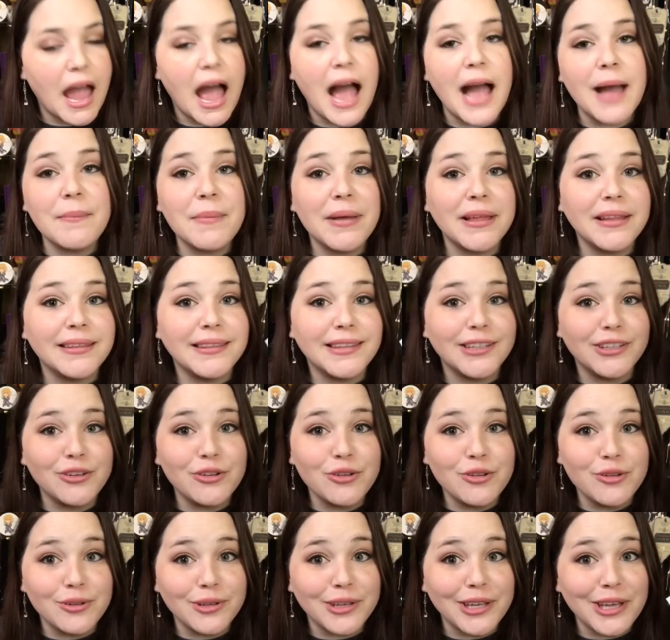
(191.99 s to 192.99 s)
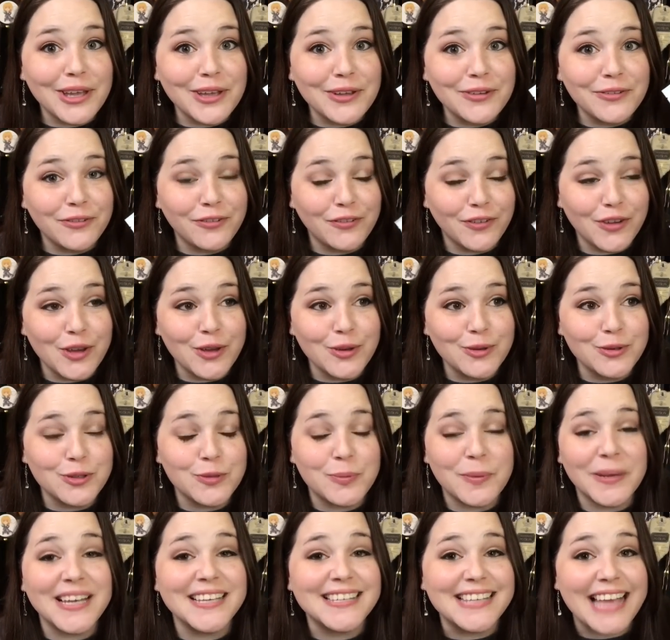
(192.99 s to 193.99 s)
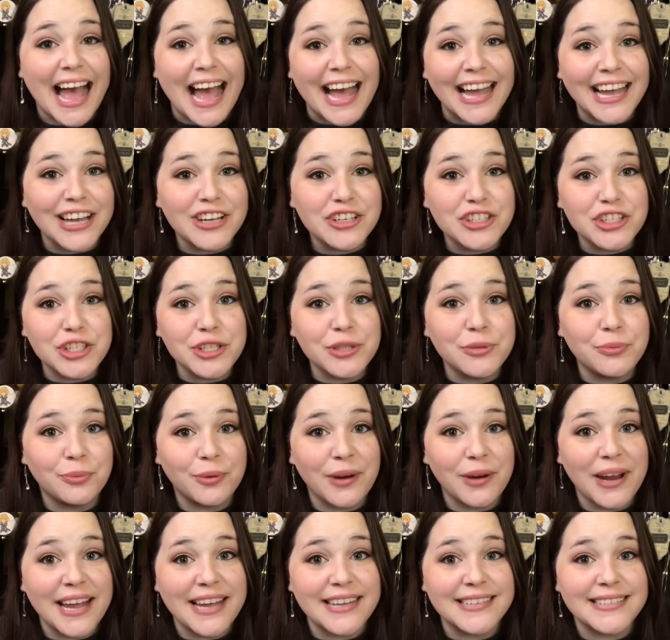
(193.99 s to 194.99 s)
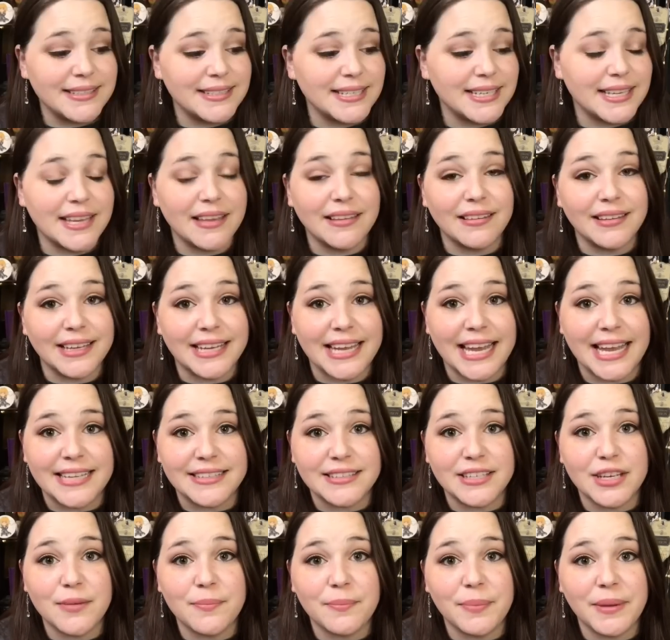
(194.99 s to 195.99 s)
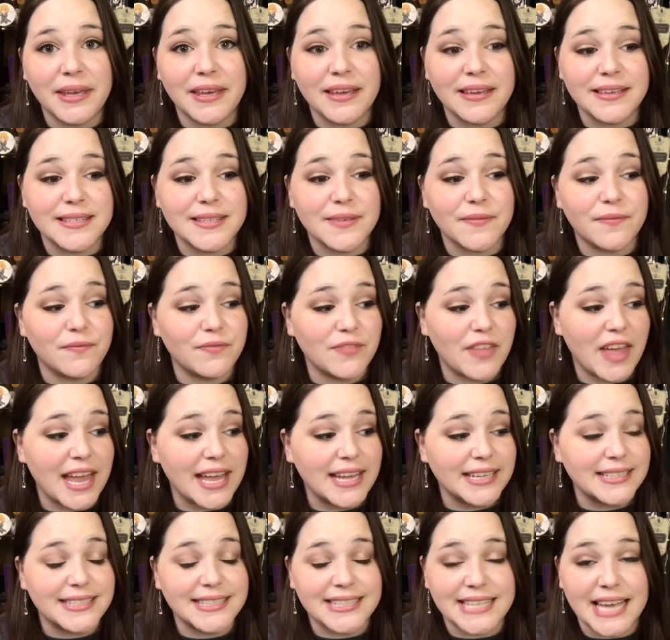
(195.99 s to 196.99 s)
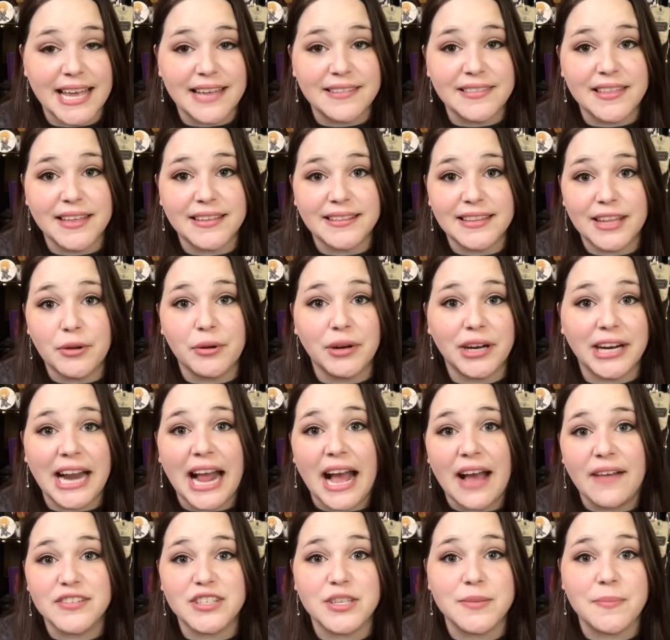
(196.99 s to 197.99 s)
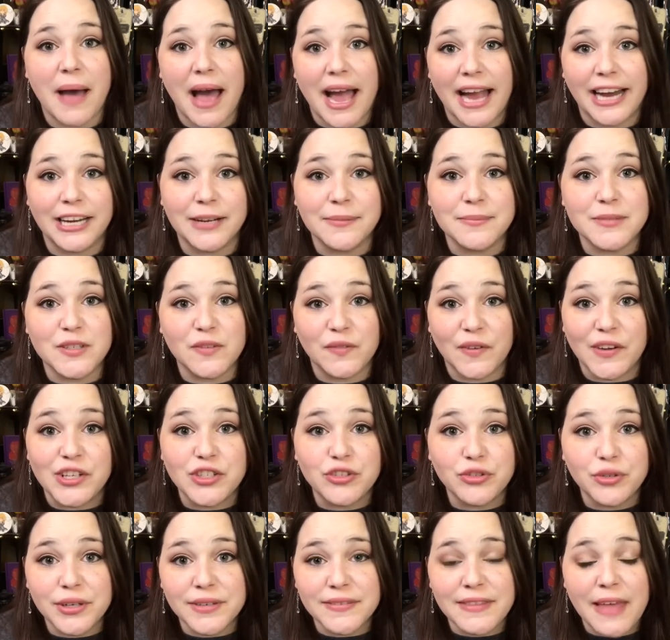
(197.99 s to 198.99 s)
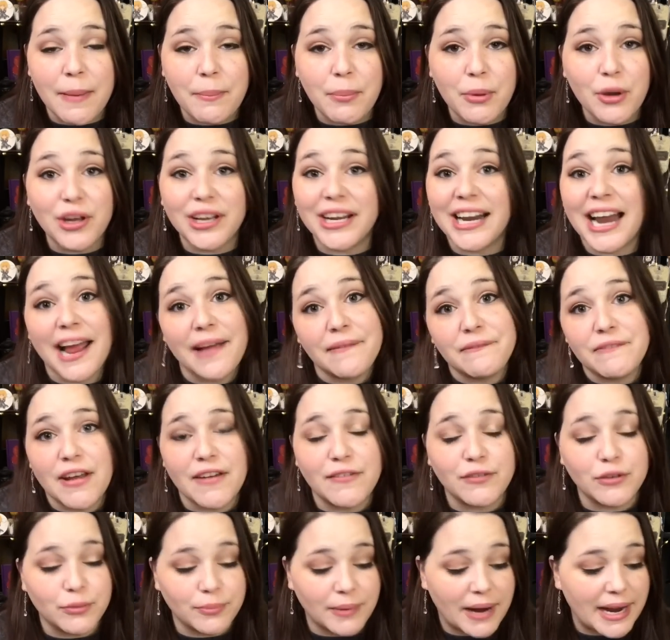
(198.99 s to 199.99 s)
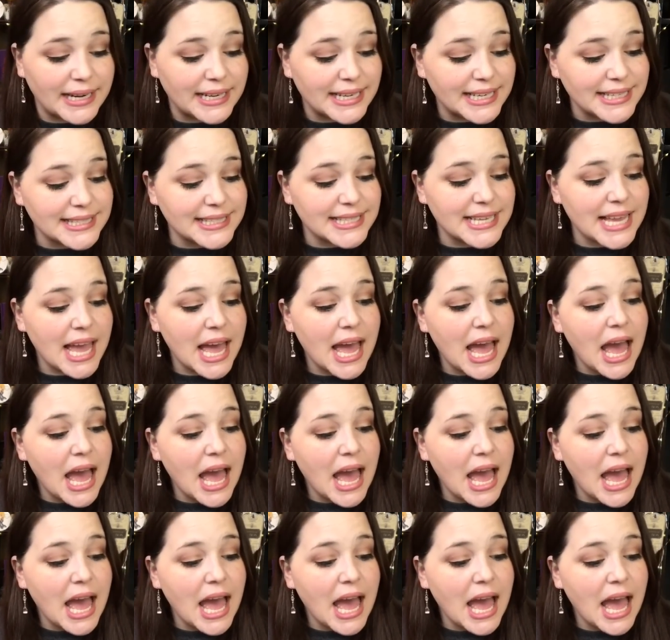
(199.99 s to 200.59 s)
I'm a little confused because I actually read To Kill a Kingdom because they had said that they were gonna have some items featuring that book and I have never read it.